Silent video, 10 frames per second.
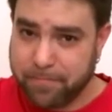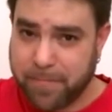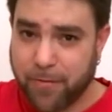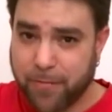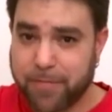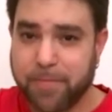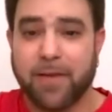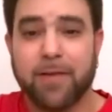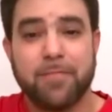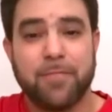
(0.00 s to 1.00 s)
Bear with
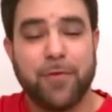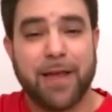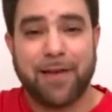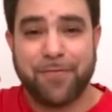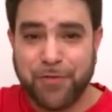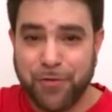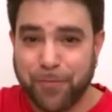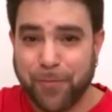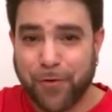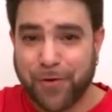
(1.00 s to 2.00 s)
me, we have
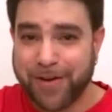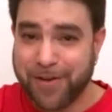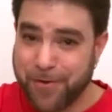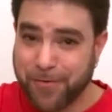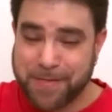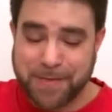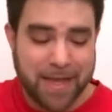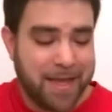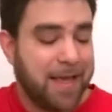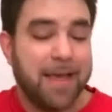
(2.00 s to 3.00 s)
two more
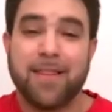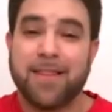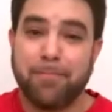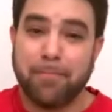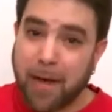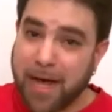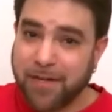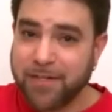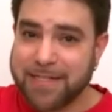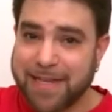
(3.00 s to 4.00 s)
notes the
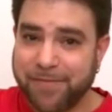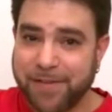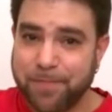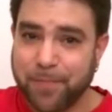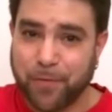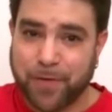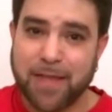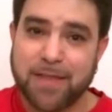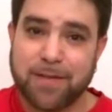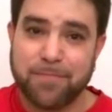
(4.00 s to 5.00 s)
minor 7,
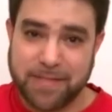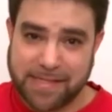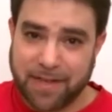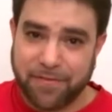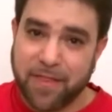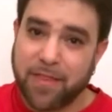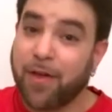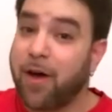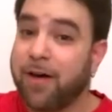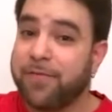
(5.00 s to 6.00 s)
okay, the
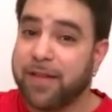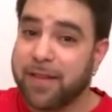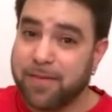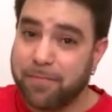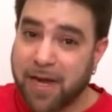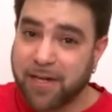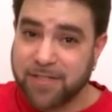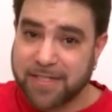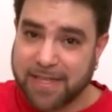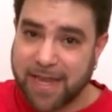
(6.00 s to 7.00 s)
seventh of the
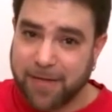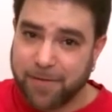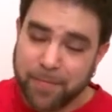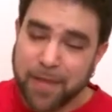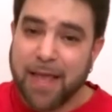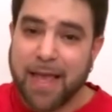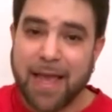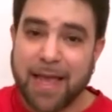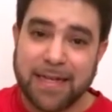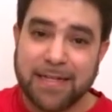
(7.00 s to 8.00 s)
minor scale.
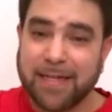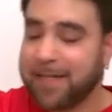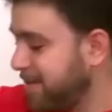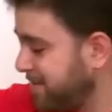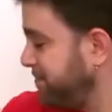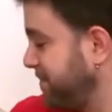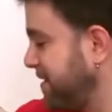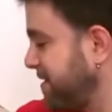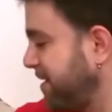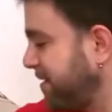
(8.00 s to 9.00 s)
And um,
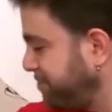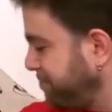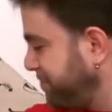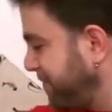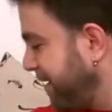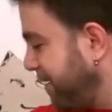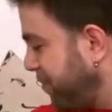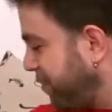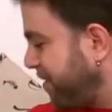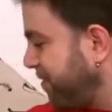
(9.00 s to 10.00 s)
let's not
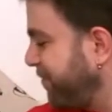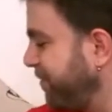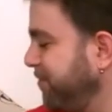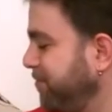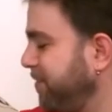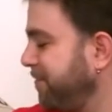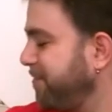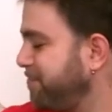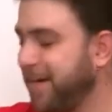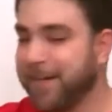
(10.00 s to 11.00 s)
keep her out of the loop, of
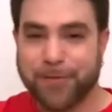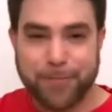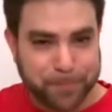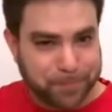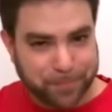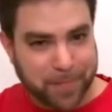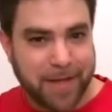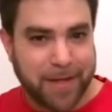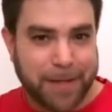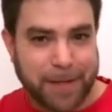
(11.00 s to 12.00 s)
the petting
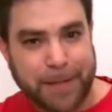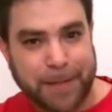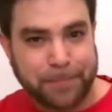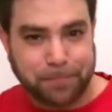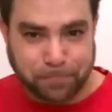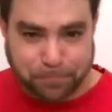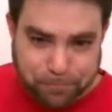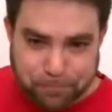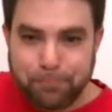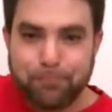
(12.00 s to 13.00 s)
loop. Um,
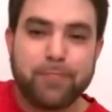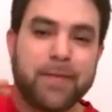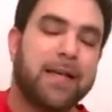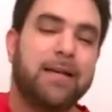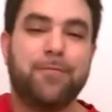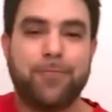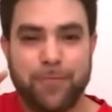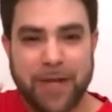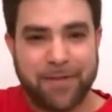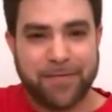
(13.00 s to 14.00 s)

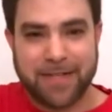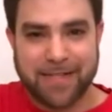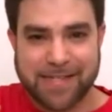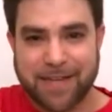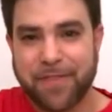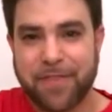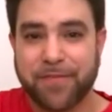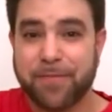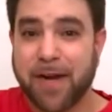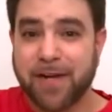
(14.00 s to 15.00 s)
we have the seventh
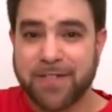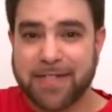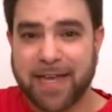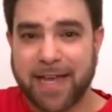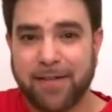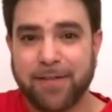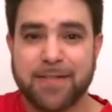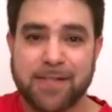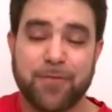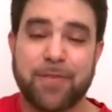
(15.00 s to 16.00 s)
of the minor
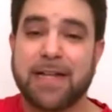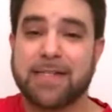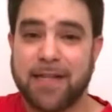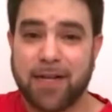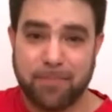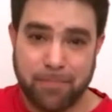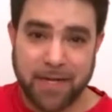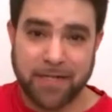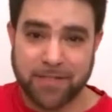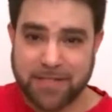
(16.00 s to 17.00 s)
scale, so that's the
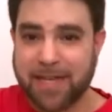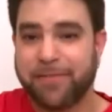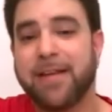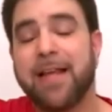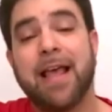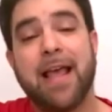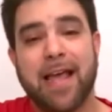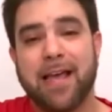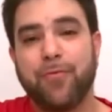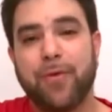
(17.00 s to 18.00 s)
minor seven,
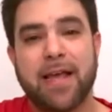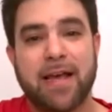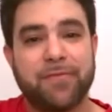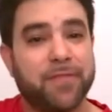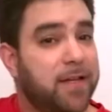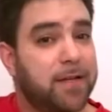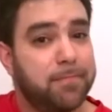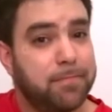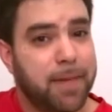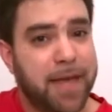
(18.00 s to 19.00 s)
and we have
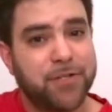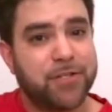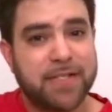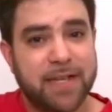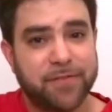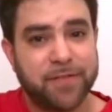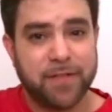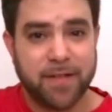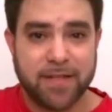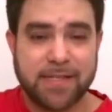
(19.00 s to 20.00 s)
the major
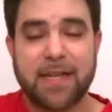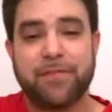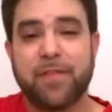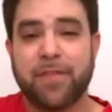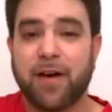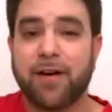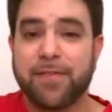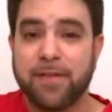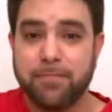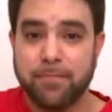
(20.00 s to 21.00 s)
seven, the seventh
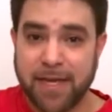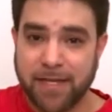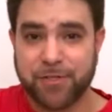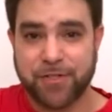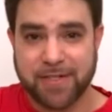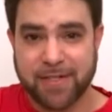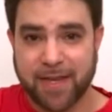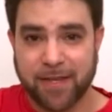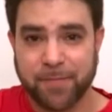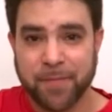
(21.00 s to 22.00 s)
of the major
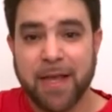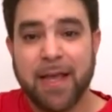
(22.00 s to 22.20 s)
scale.